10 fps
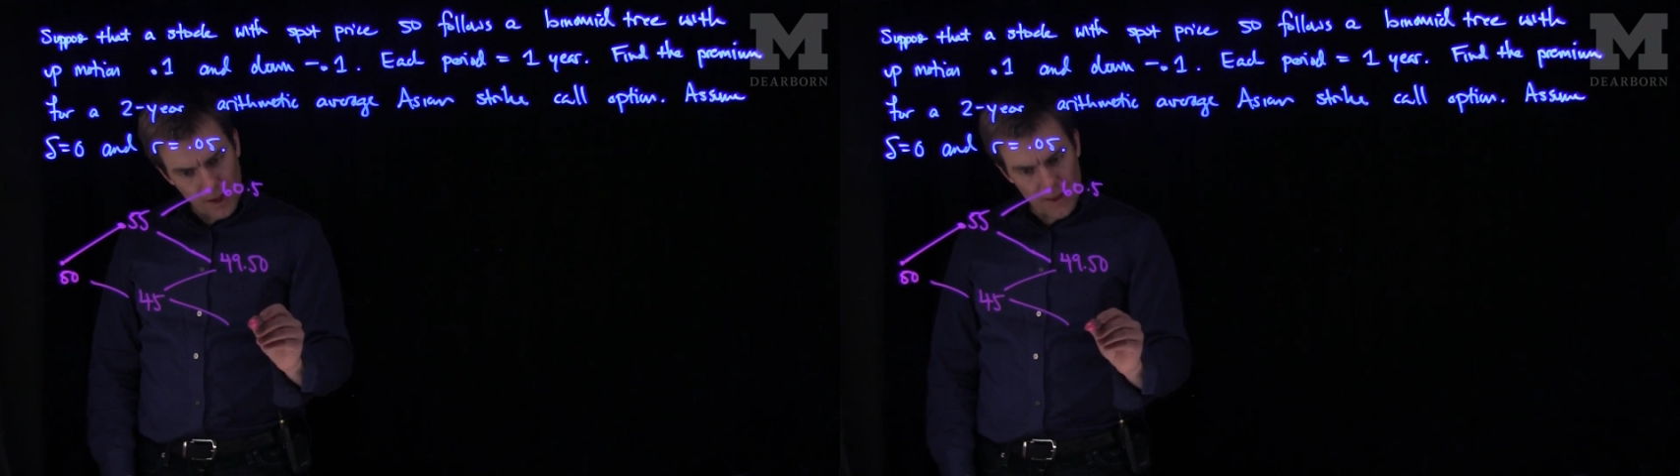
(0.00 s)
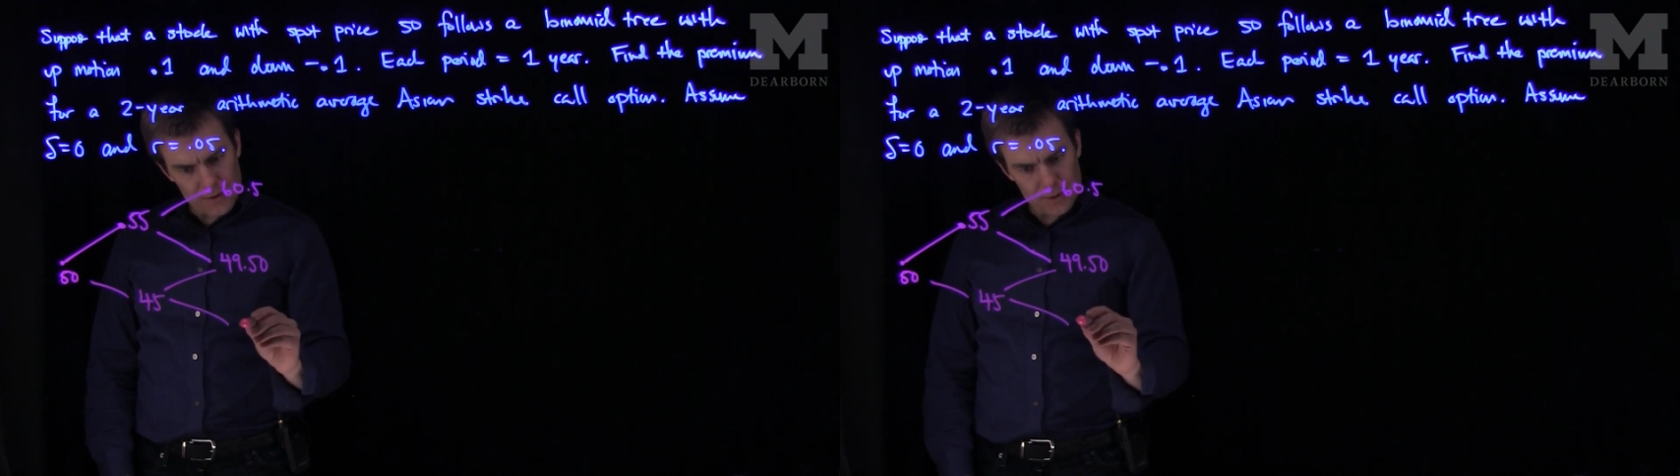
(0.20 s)

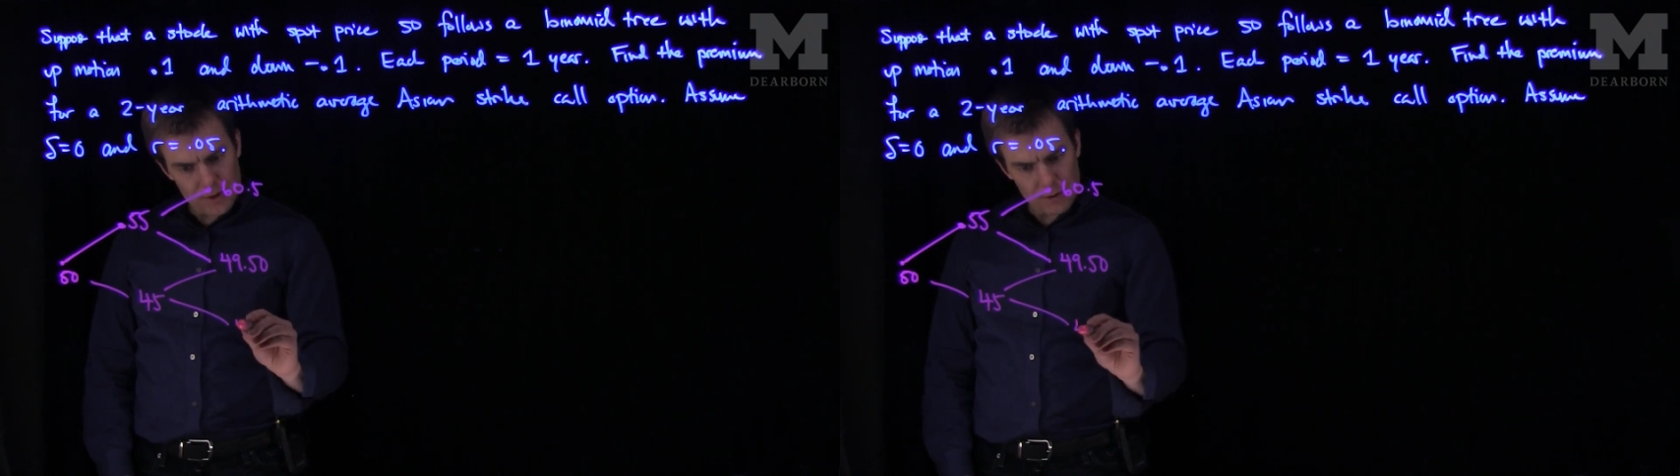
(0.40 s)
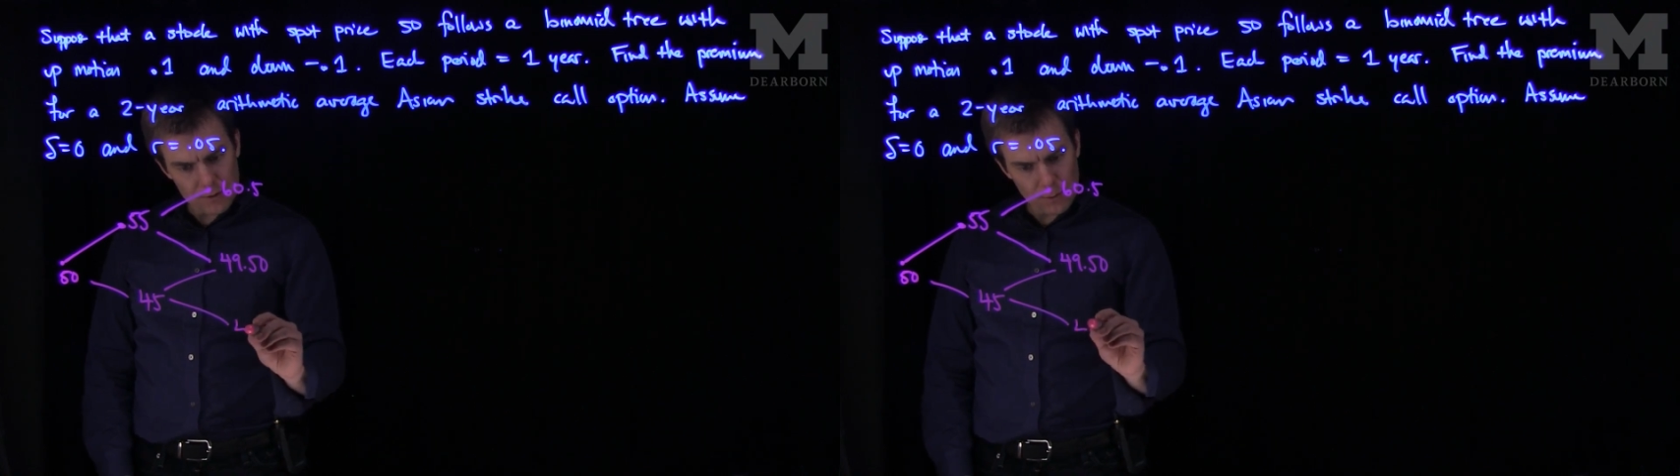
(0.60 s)
and this goes down to